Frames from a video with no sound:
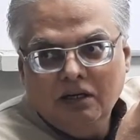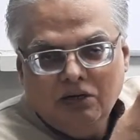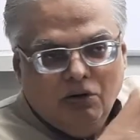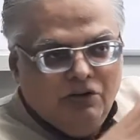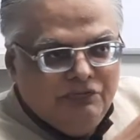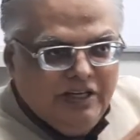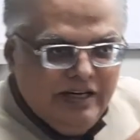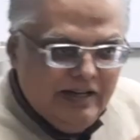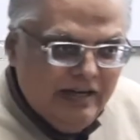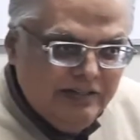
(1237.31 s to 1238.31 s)
Now, if there
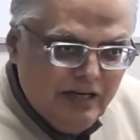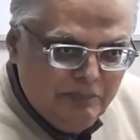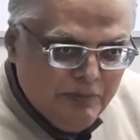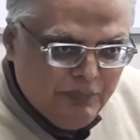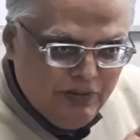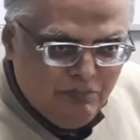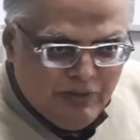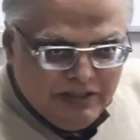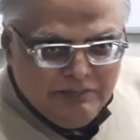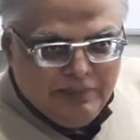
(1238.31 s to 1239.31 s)
are 100 people, now
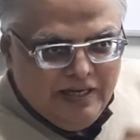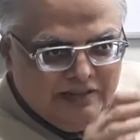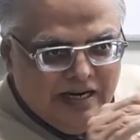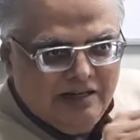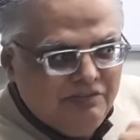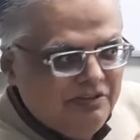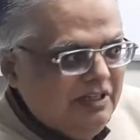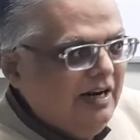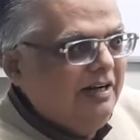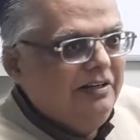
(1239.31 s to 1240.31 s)
multiply that with
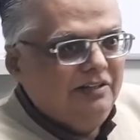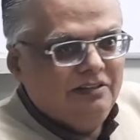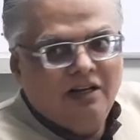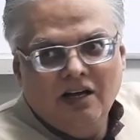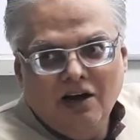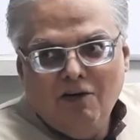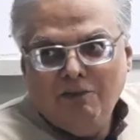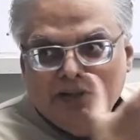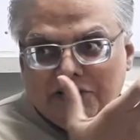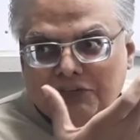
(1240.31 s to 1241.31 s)
the 90, how
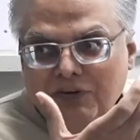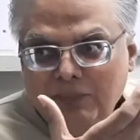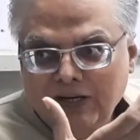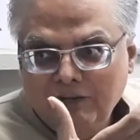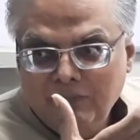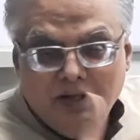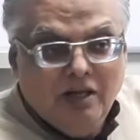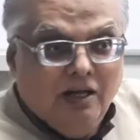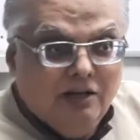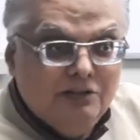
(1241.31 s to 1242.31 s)
much it will become?
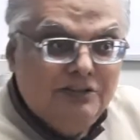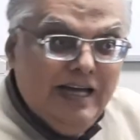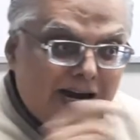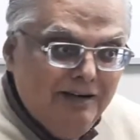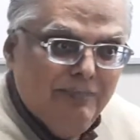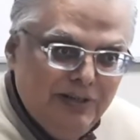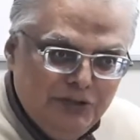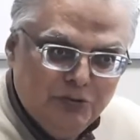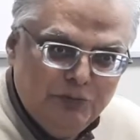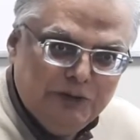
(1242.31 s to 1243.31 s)
That money
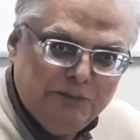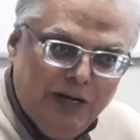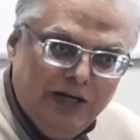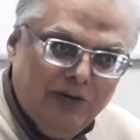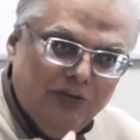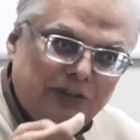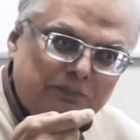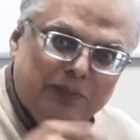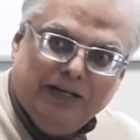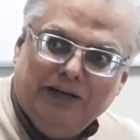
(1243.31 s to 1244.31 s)
should be spent on the
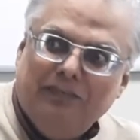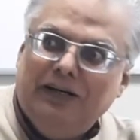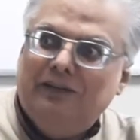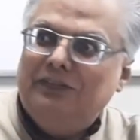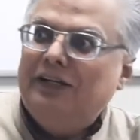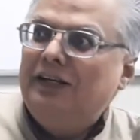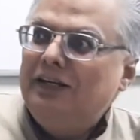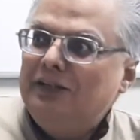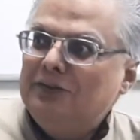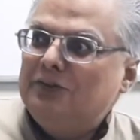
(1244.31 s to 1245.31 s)
betterment of the
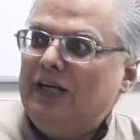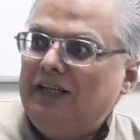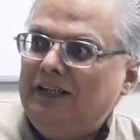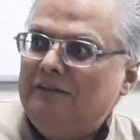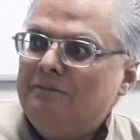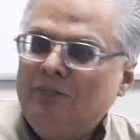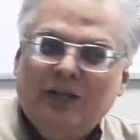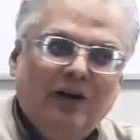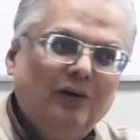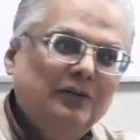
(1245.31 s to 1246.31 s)
society,
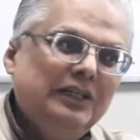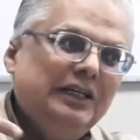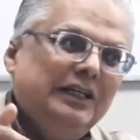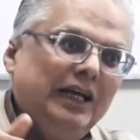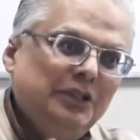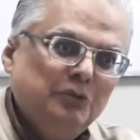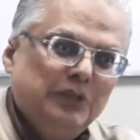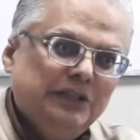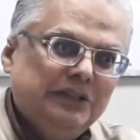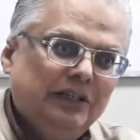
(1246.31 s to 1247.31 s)
on the
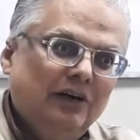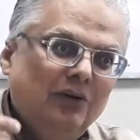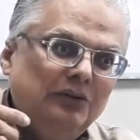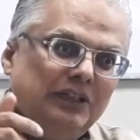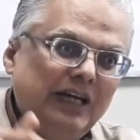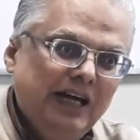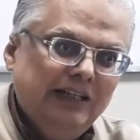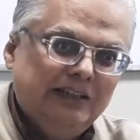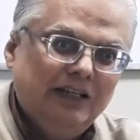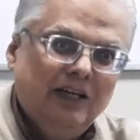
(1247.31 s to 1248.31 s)
education, on the
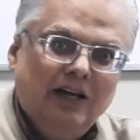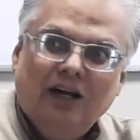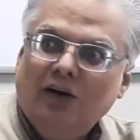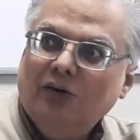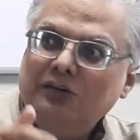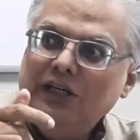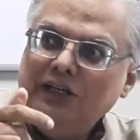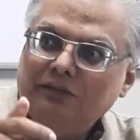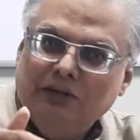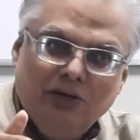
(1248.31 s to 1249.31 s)
health, on
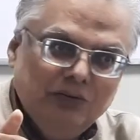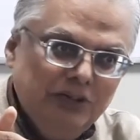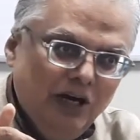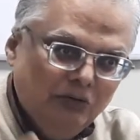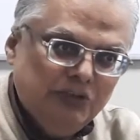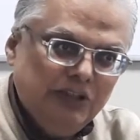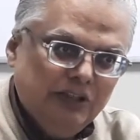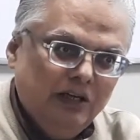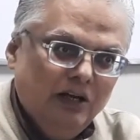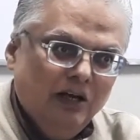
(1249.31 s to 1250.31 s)
the, on the
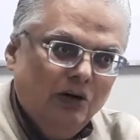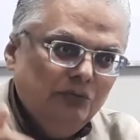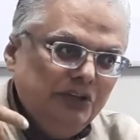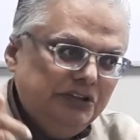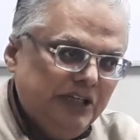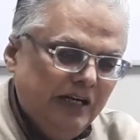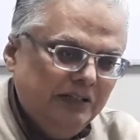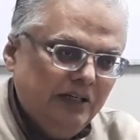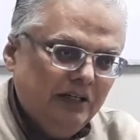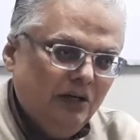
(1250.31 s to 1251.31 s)
housing, on the
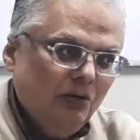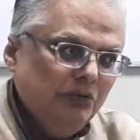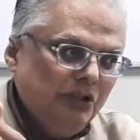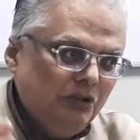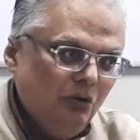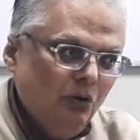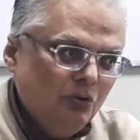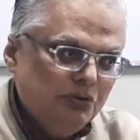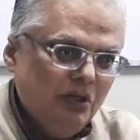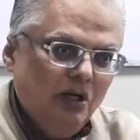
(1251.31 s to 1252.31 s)
shelter, on the
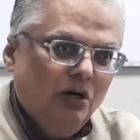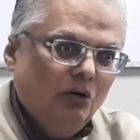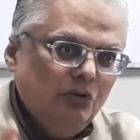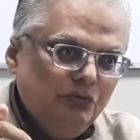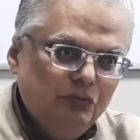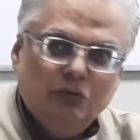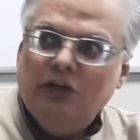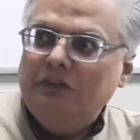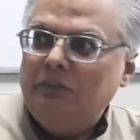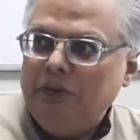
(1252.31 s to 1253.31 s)
clothes, on the food
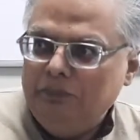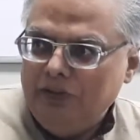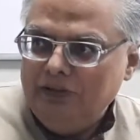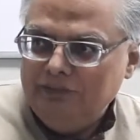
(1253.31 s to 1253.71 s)
of the people.